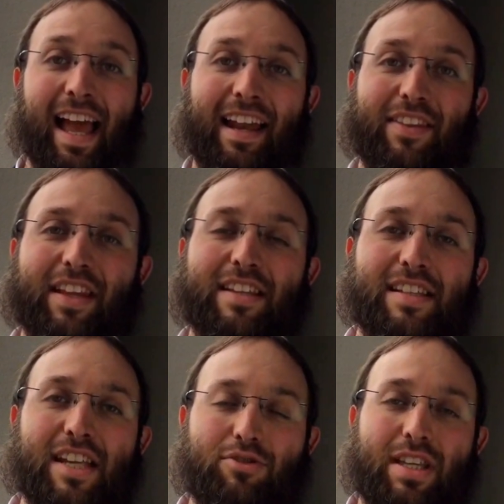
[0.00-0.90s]
And I think it's
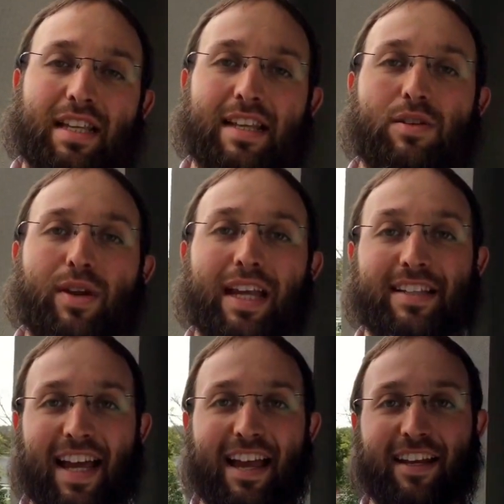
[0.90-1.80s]
an interesting lesson we can
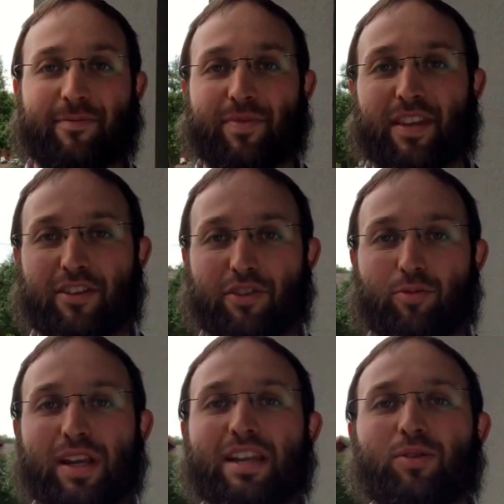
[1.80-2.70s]
take
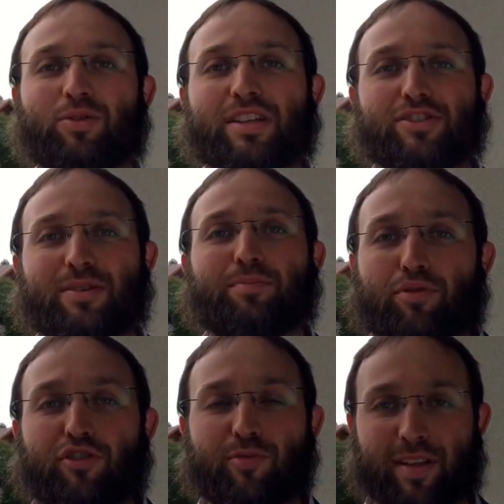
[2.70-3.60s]
from reading all these
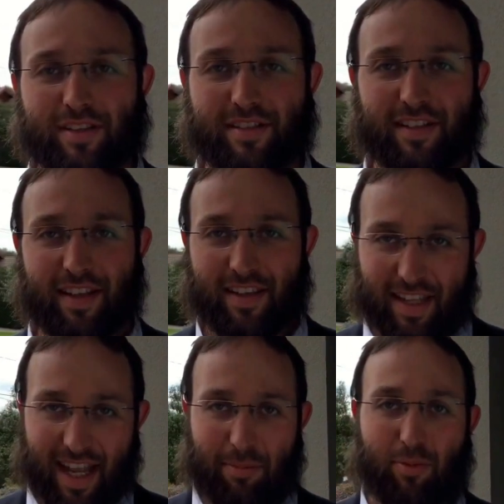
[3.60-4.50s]
improvements
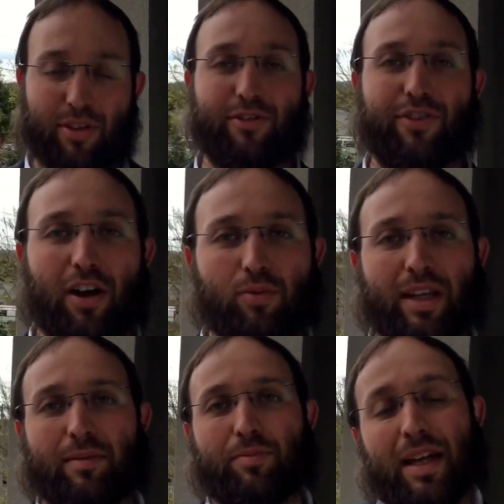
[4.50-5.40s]
that happen with the phone. We
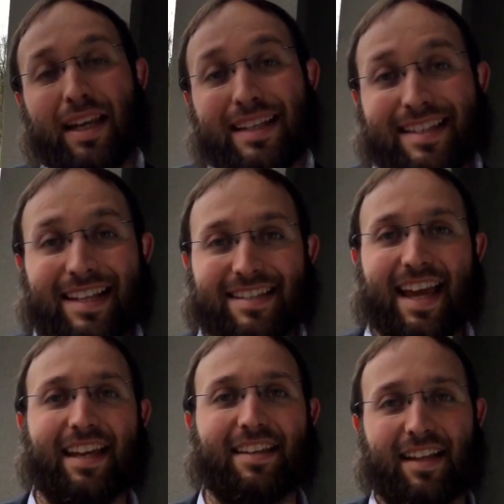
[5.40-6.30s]
can, in a sense,
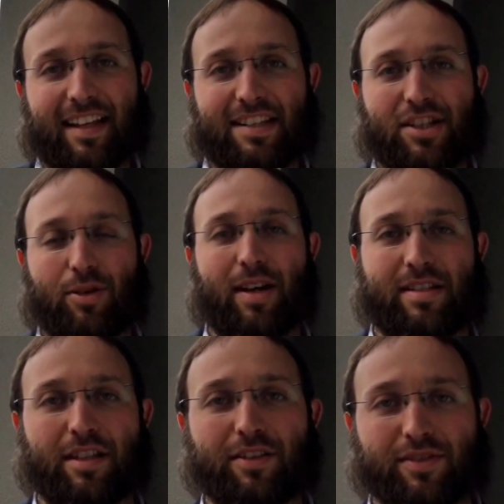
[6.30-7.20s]
take a lesson to
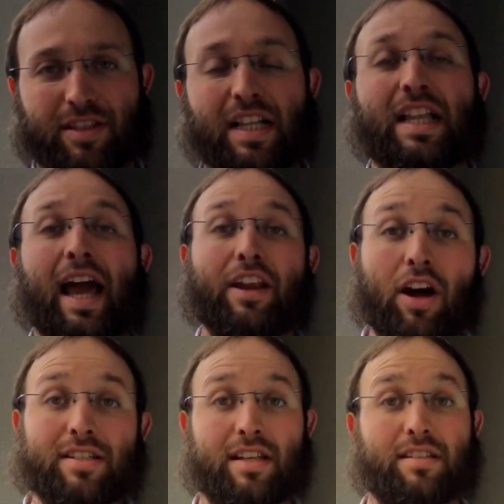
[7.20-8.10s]
ourselves and
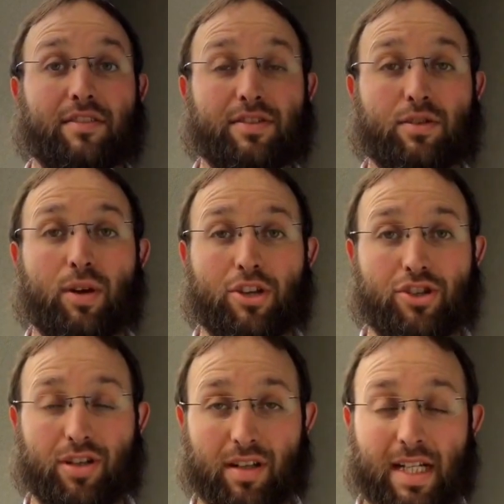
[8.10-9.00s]
ask ourselves the
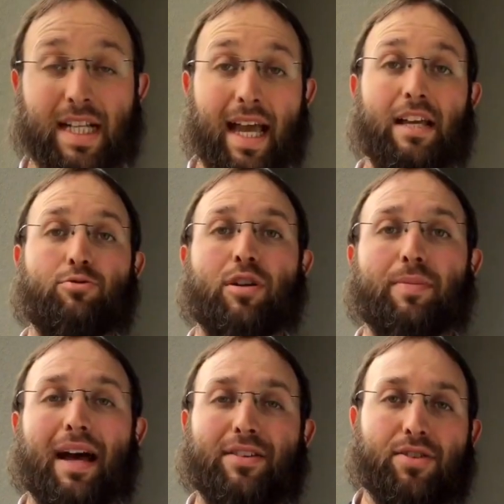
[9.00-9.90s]
question, as we're
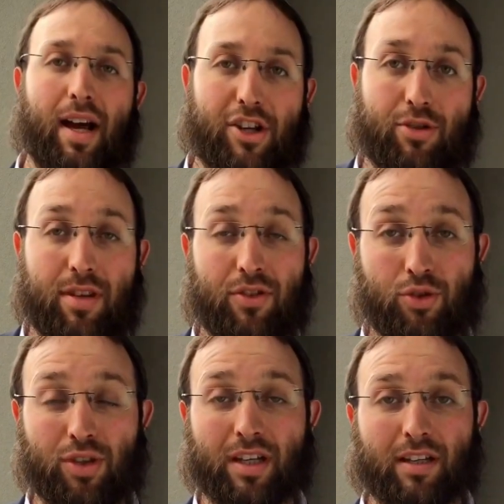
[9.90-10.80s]
about to usher in the
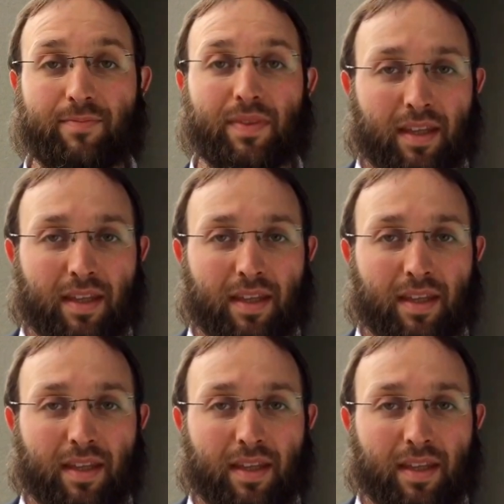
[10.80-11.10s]
new year,